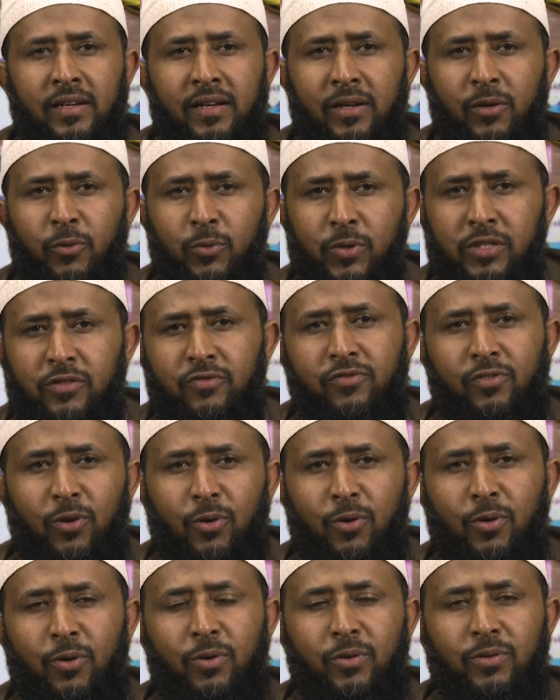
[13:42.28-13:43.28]
wheat
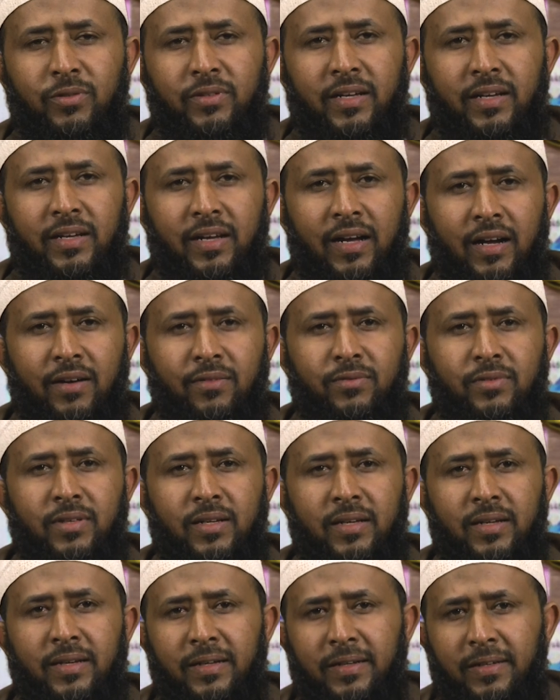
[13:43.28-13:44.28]
flour, they have
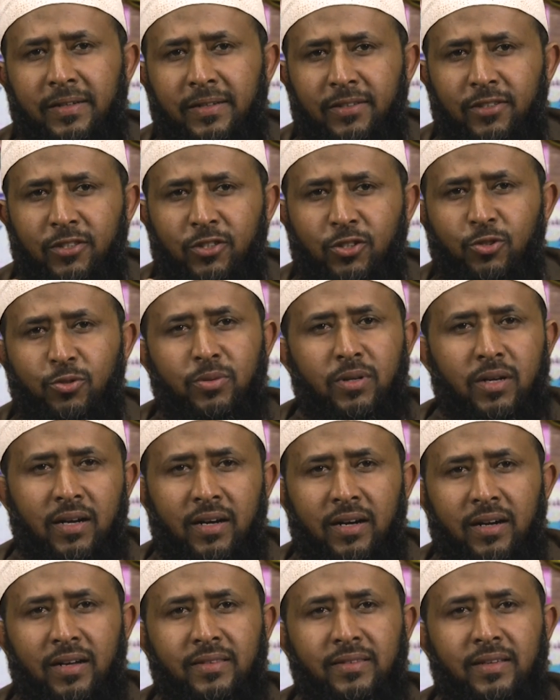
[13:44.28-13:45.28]
the
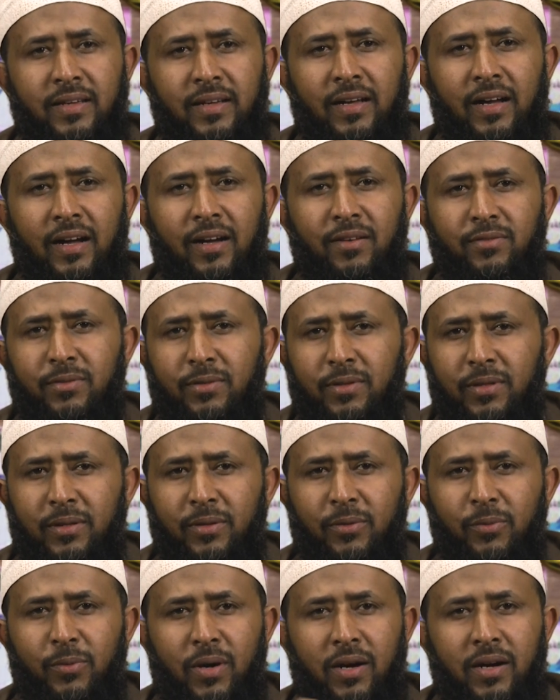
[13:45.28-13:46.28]
sugar, they have
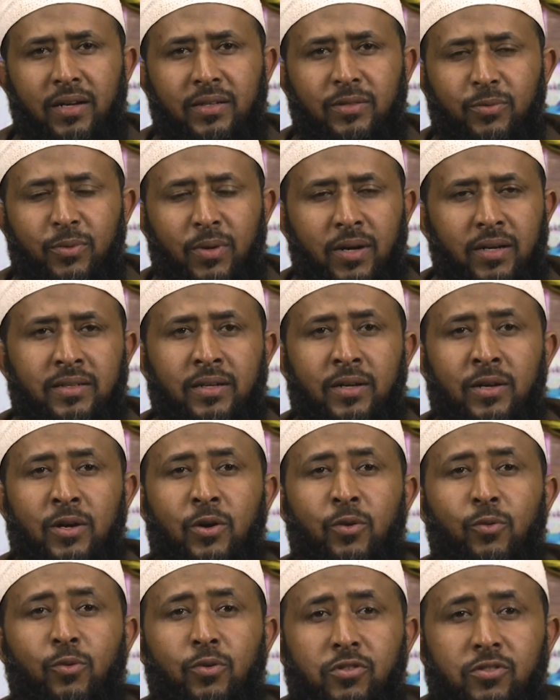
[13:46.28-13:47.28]

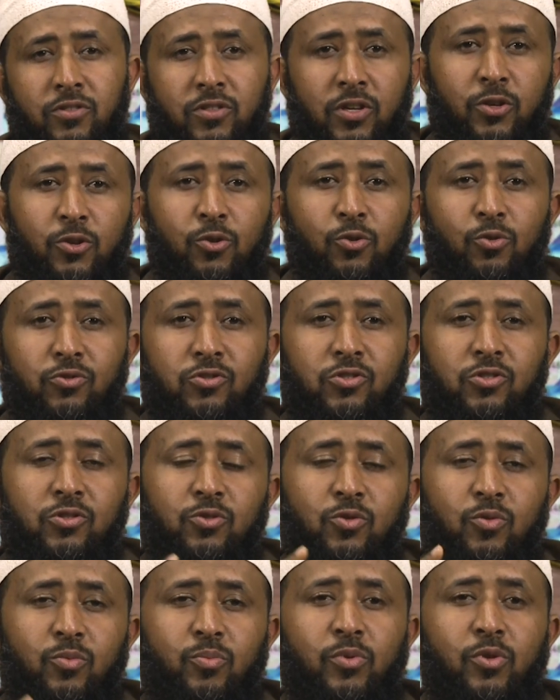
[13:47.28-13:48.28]
which they use
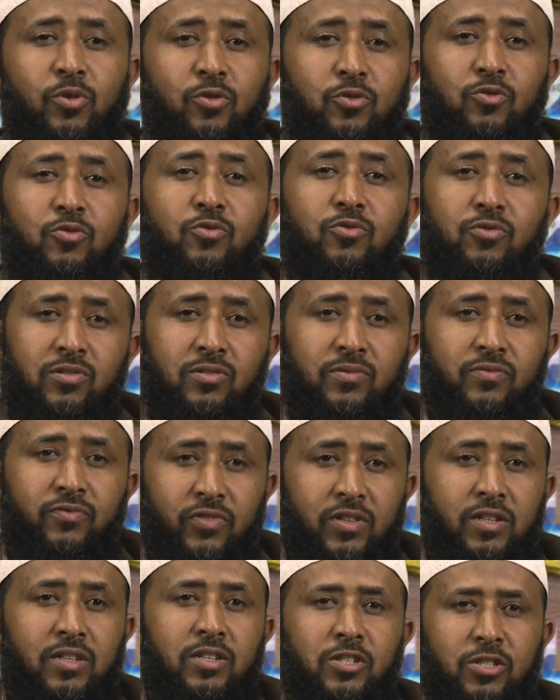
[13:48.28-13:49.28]
to produce
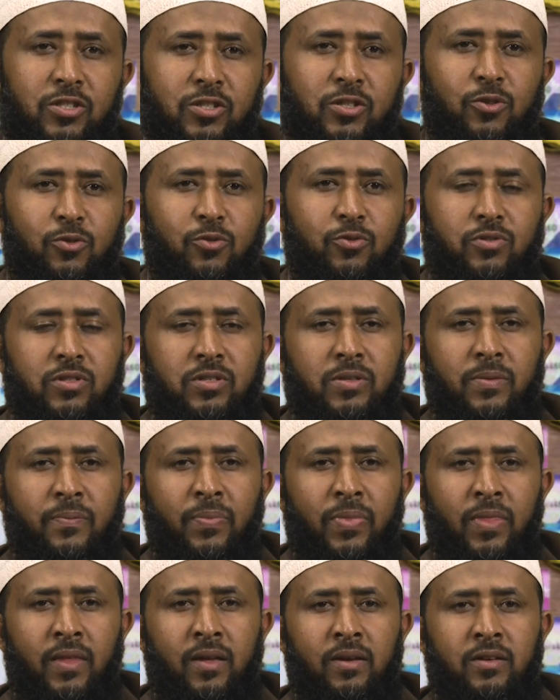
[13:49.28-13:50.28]
finished goods.
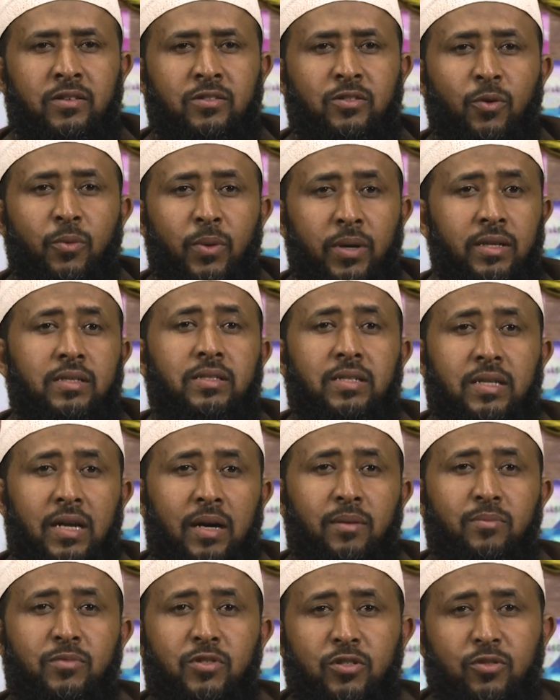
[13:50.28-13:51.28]
So when it
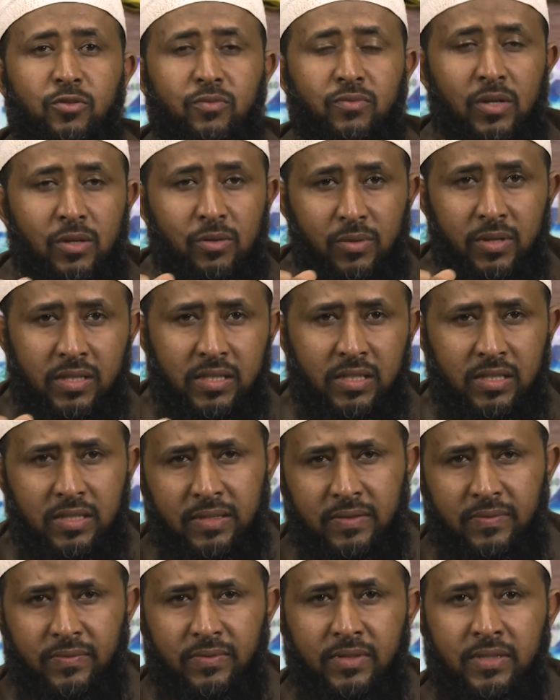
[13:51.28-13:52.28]
comes to
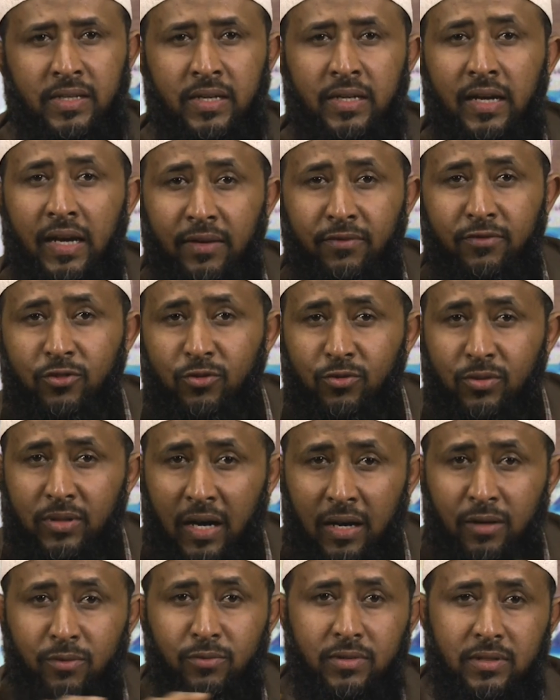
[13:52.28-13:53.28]
valuation, they have to
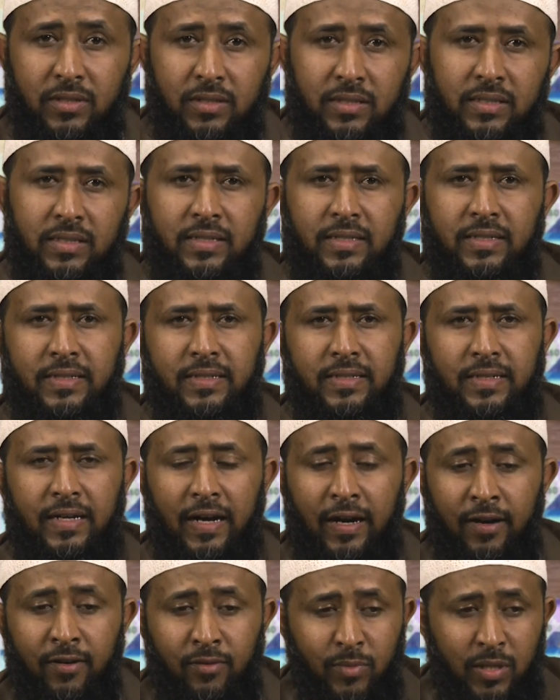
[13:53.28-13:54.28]
count
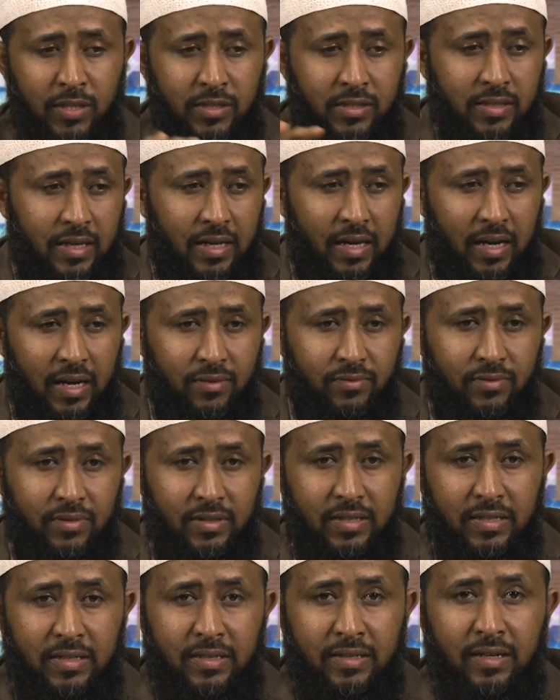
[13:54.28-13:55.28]
how much they have
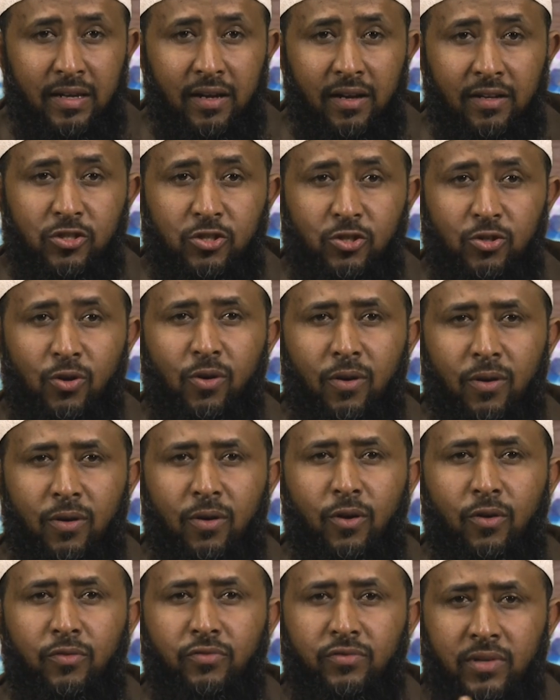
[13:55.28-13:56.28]
in their stock
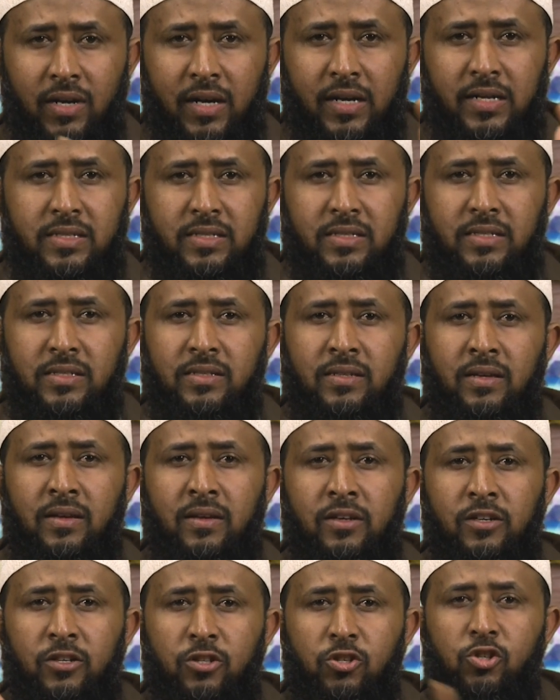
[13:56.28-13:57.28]
of rice,
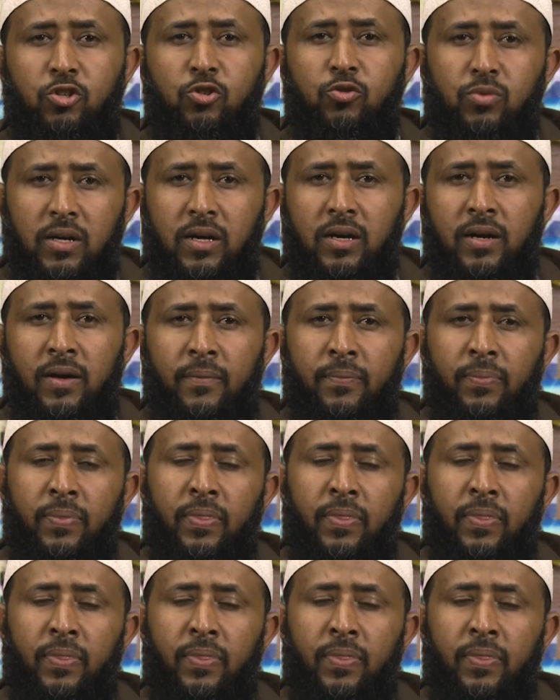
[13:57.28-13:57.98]
sugar,